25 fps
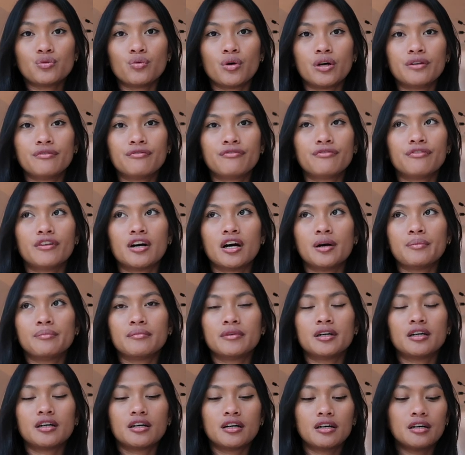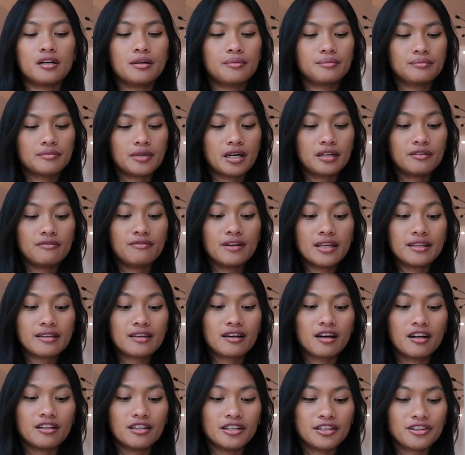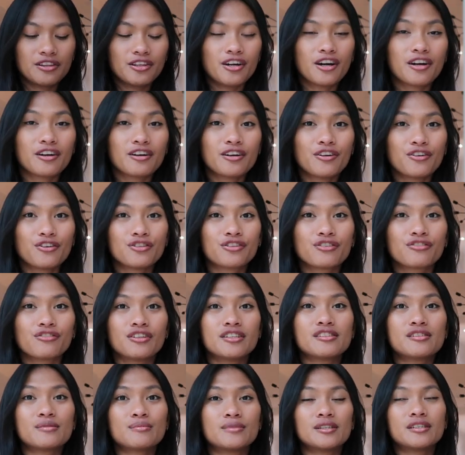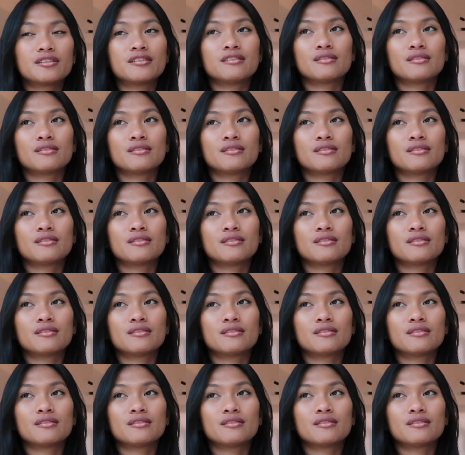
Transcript: one from Advent Calendar on Christmas,